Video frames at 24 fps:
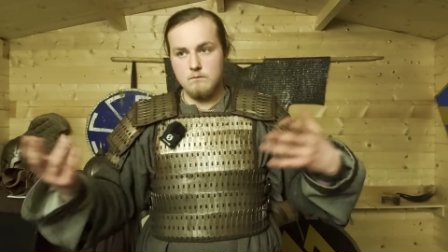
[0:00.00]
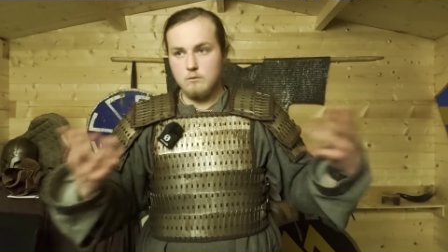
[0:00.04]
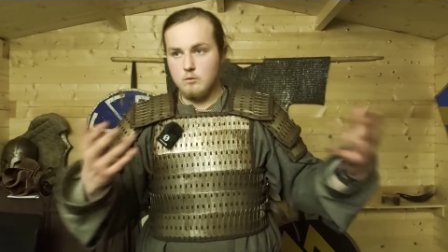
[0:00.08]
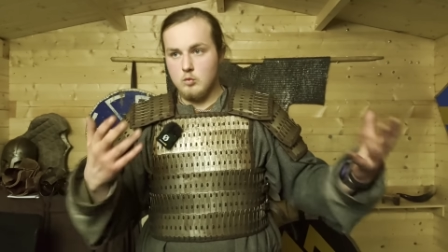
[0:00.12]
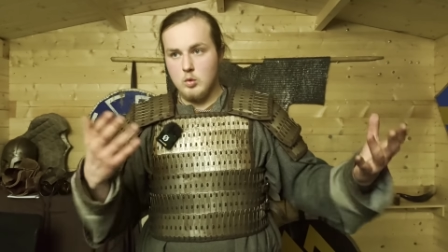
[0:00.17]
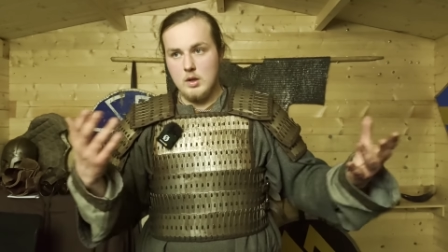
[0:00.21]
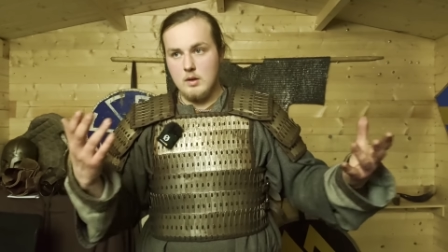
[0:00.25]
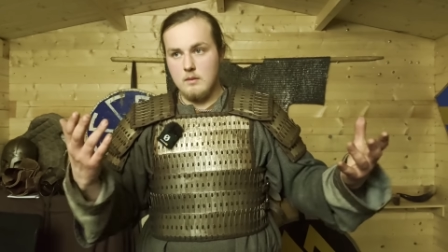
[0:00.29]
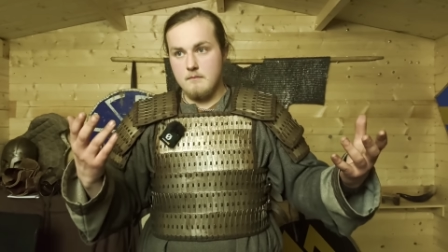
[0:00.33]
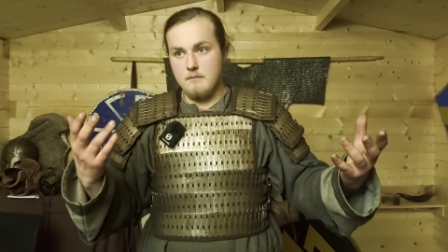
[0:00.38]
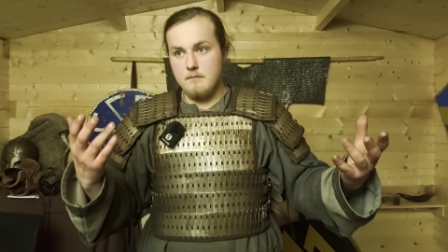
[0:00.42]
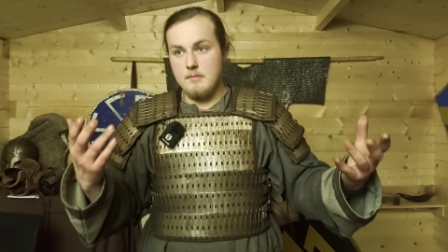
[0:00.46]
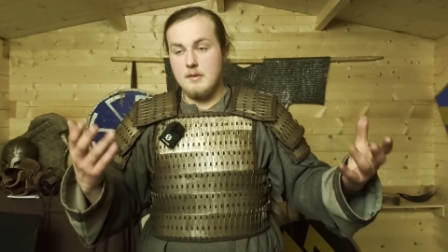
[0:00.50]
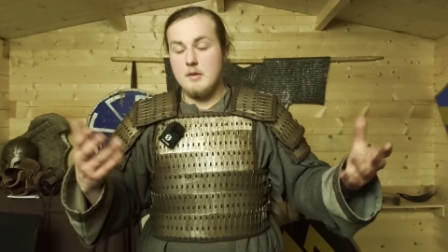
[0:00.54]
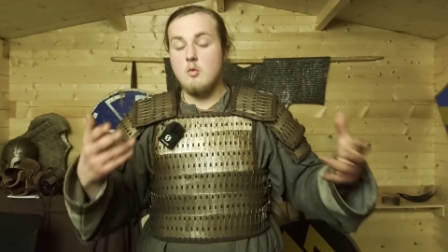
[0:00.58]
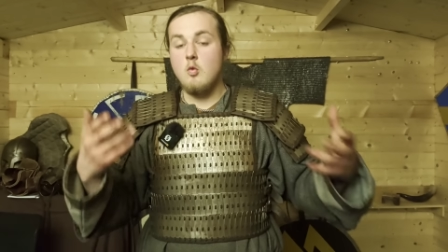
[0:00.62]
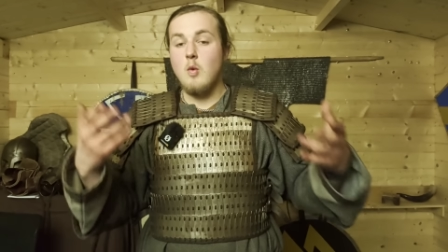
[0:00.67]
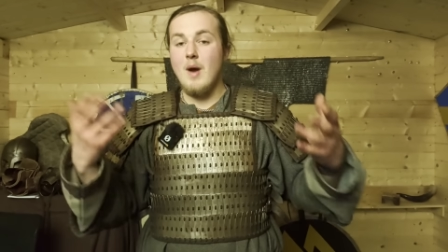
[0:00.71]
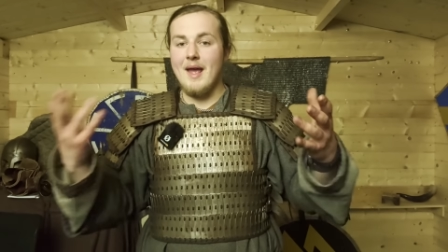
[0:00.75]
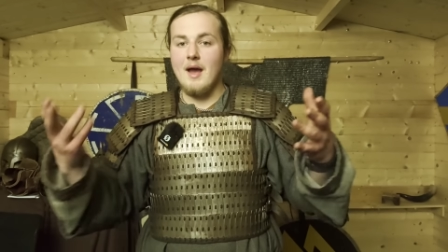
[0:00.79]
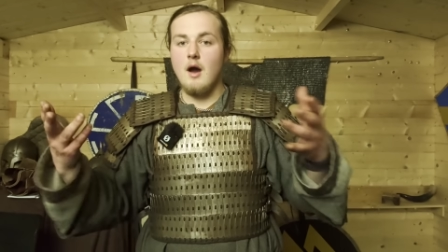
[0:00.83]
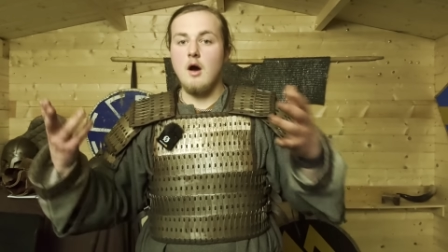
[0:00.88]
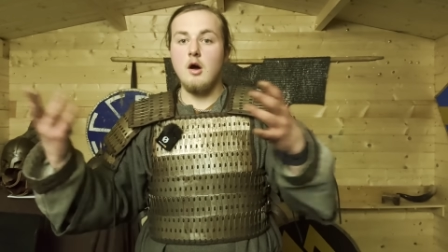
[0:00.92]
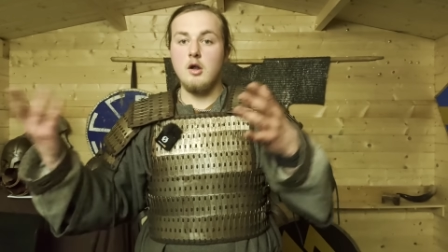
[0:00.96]
will be
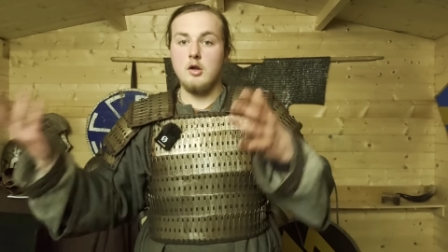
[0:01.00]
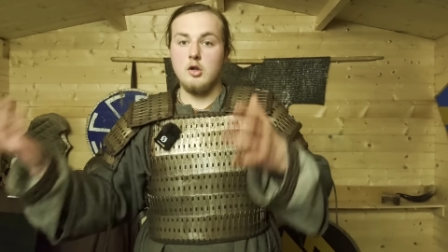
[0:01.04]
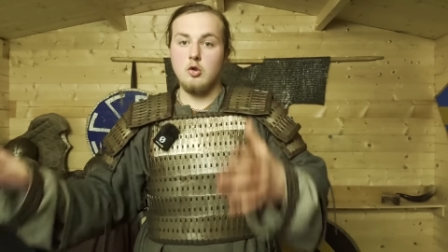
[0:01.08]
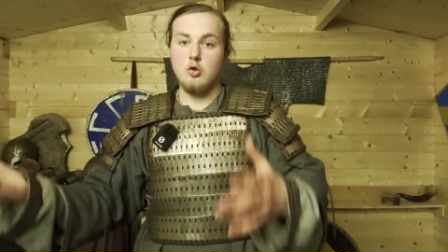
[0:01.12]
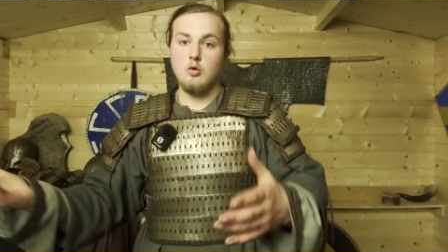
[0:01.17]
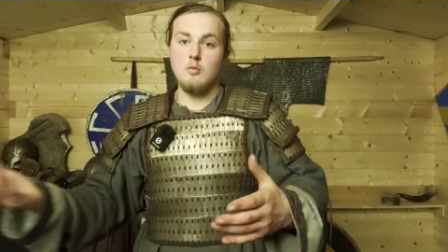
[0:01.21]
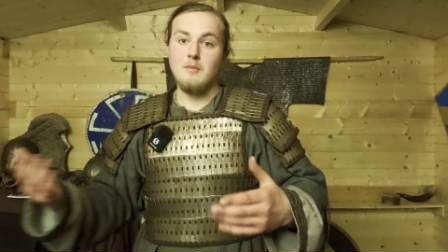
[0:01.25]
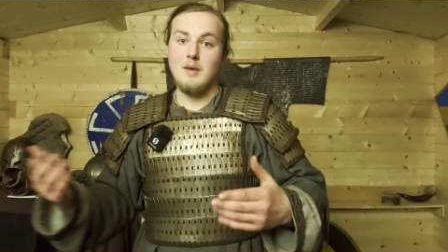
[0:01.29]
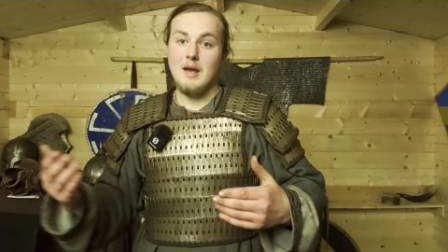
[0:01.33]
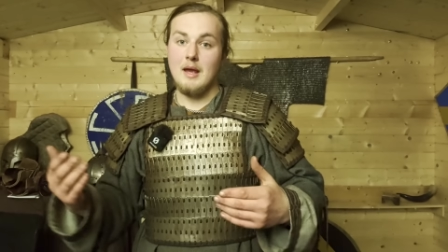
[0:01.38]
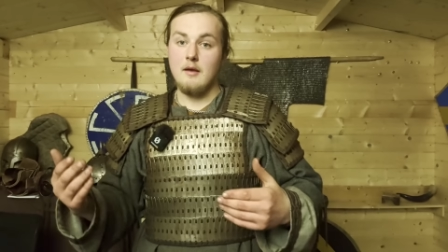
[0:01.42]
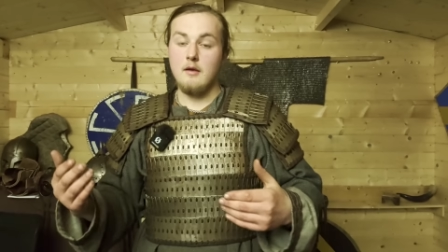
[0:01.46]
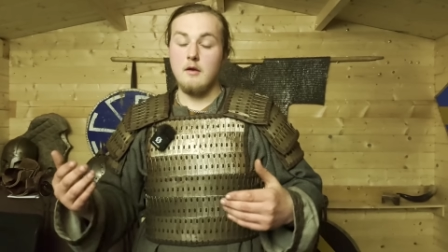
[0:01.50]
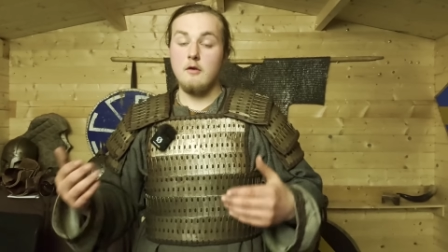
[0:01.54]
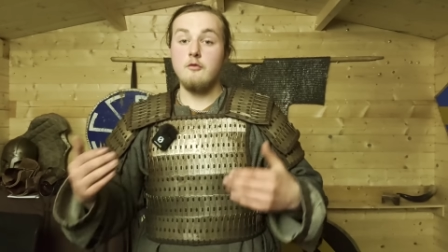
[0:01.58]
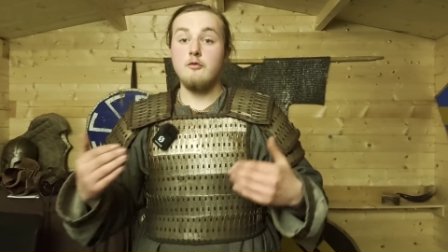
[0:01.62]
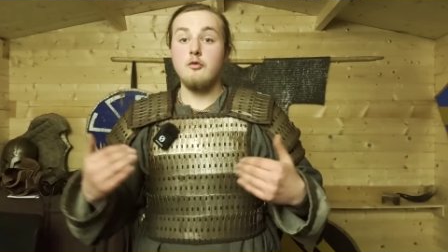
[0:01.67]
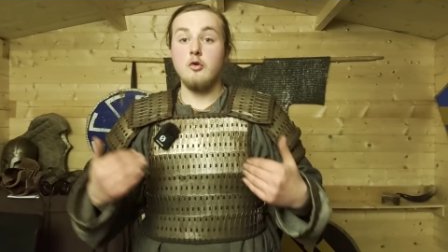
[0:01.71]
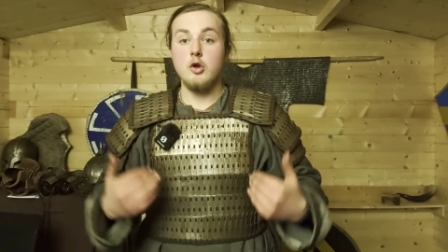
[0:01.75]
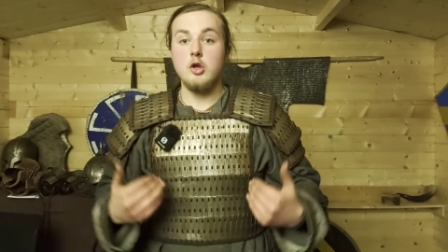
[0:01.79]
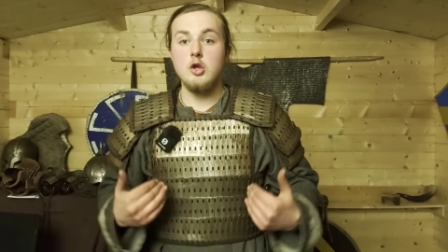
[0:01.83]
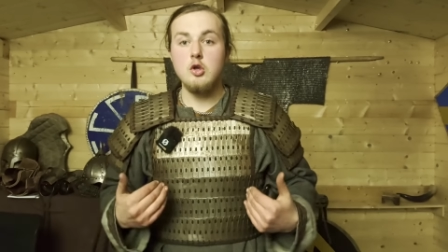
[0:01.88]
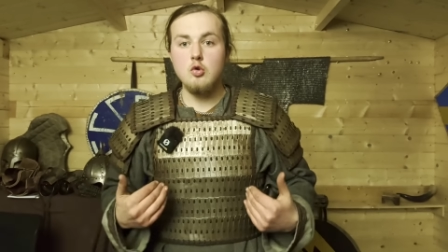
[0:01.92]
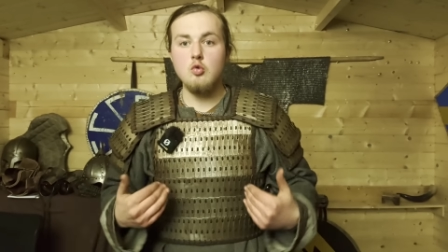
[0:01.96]
way harder to make
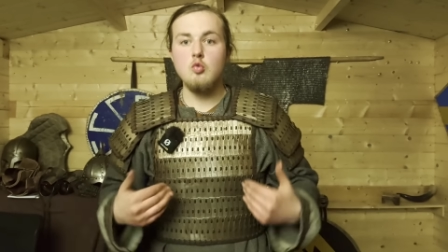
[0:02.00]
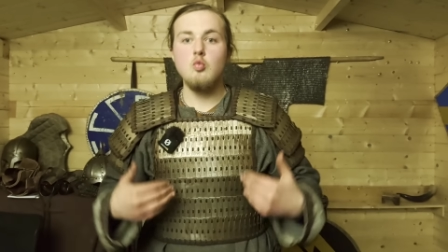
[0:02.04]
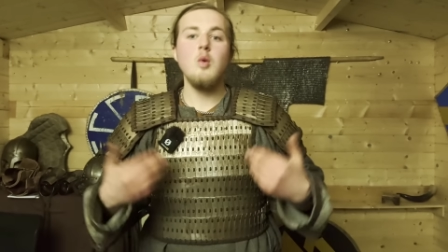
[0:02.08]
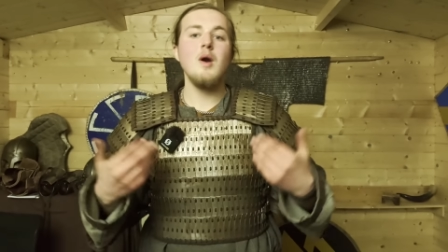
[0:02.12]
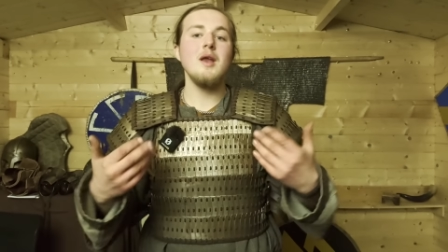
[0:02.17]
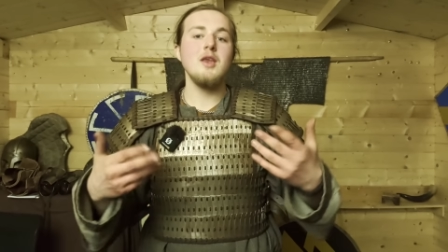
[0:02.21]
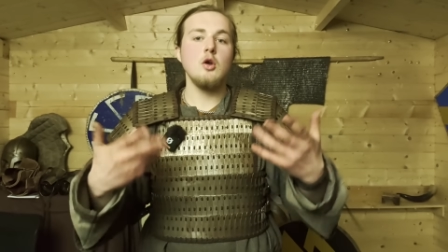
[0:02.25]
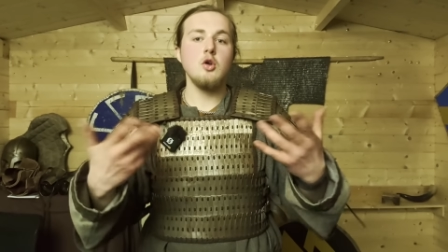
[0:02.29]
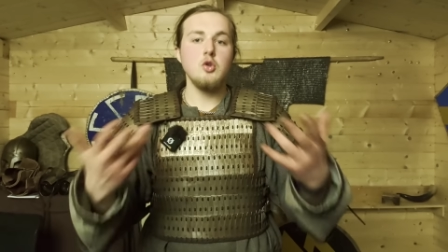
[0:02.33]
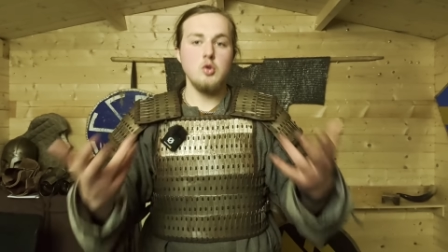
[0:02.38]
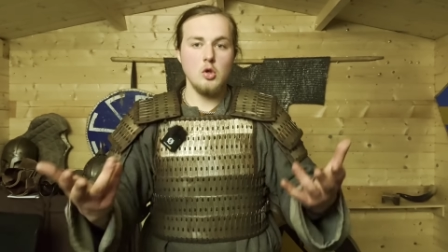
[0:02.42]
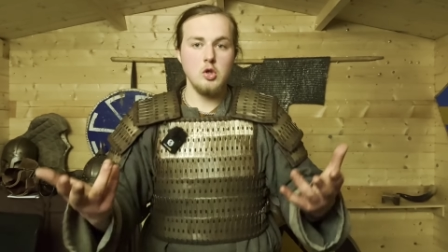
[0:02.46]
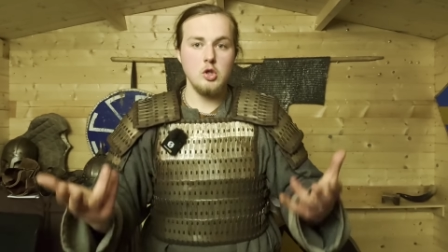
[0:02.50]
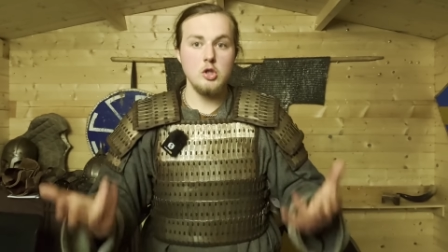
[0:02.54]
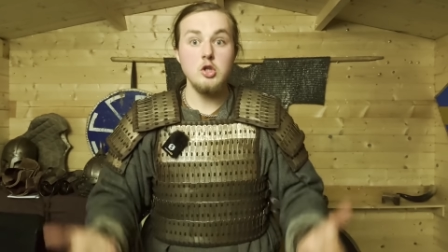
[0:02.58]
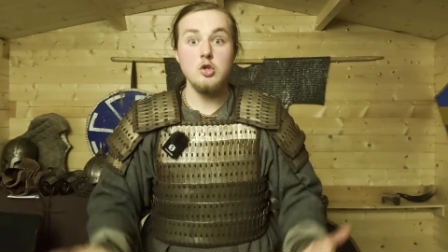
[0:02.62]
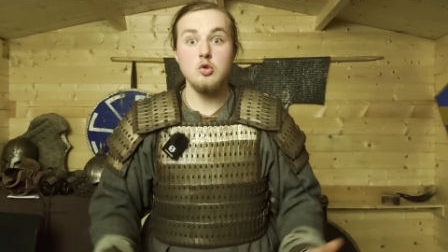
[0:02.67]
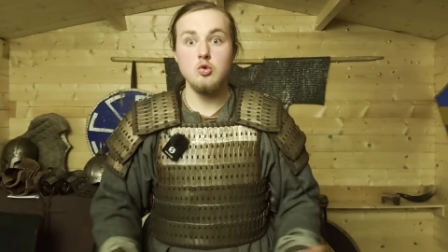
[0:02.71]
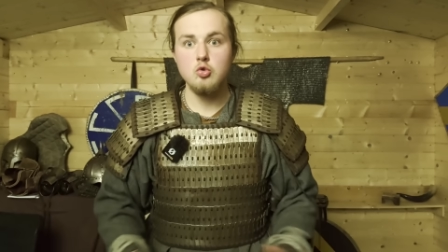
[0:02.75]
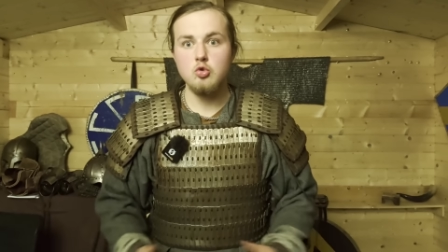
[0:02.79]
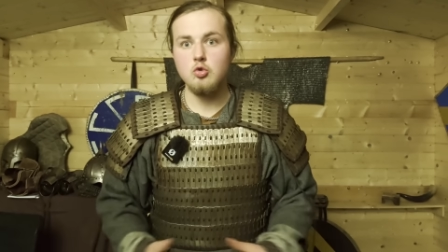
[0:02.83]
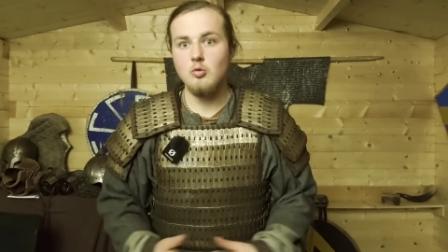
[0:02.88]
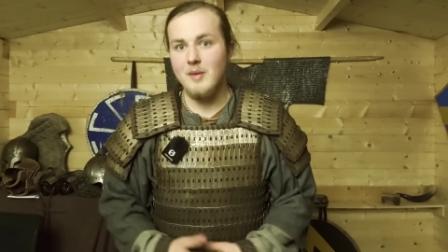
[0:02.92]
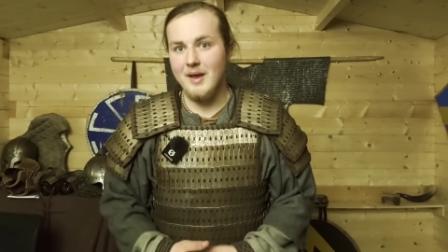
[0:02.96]
for you when you're not
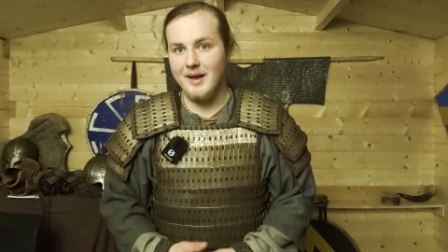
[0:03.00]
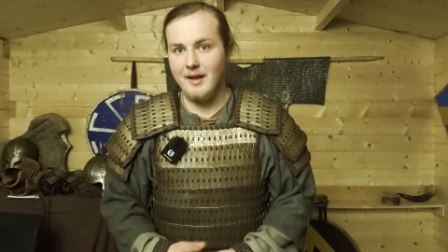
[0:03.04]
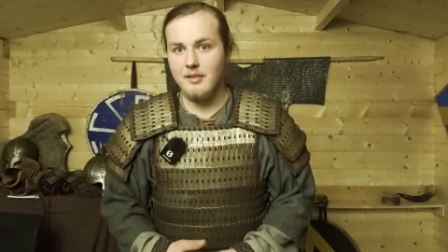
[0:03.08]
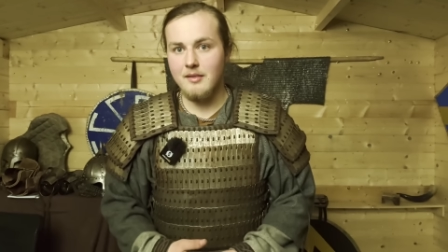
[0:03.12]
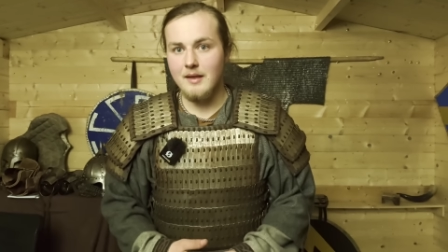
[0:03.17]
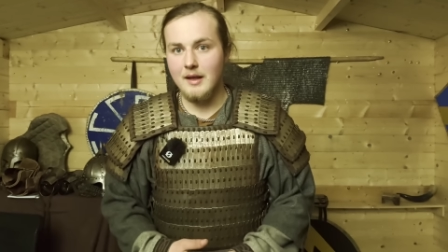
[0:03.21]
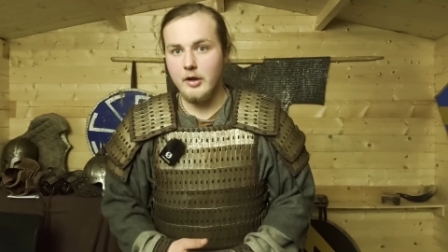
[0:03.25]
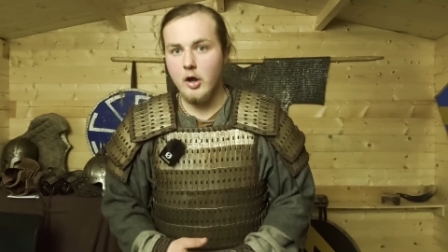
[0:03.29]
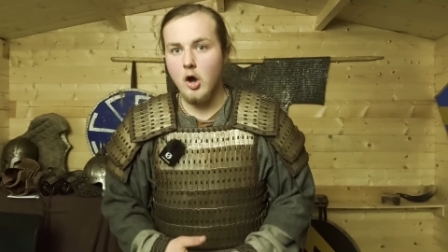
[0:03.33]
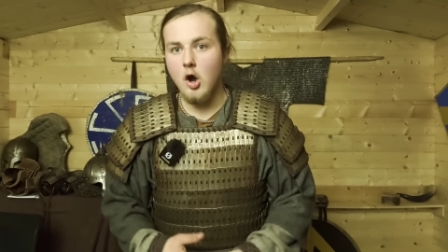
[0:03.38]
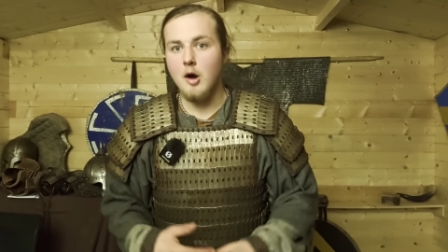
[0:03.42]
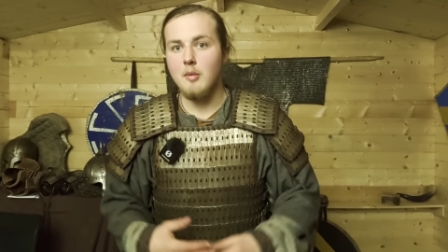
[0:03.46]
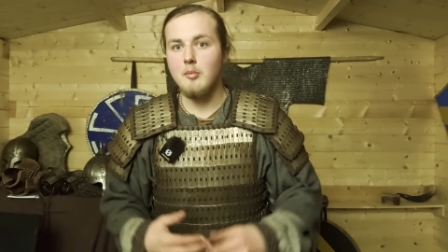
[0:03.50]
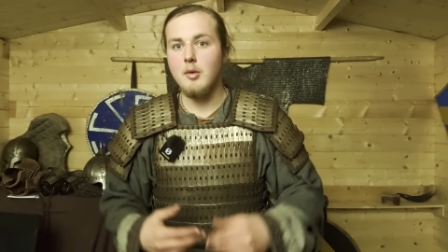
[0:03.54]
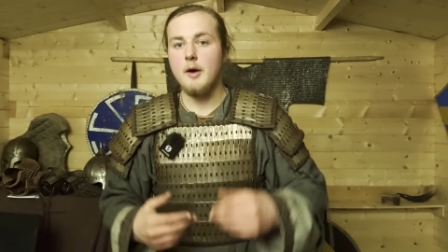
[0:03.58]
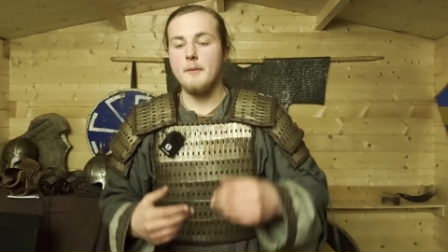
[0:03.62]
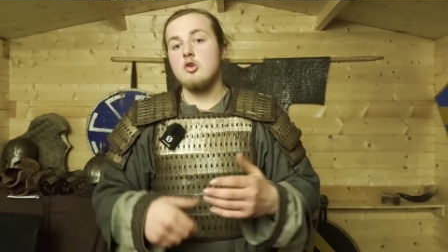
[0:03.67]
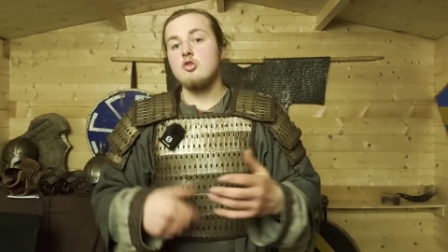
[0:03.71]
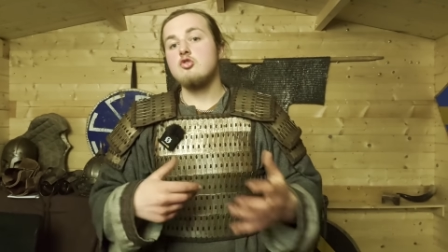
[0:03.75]
used to making that armor.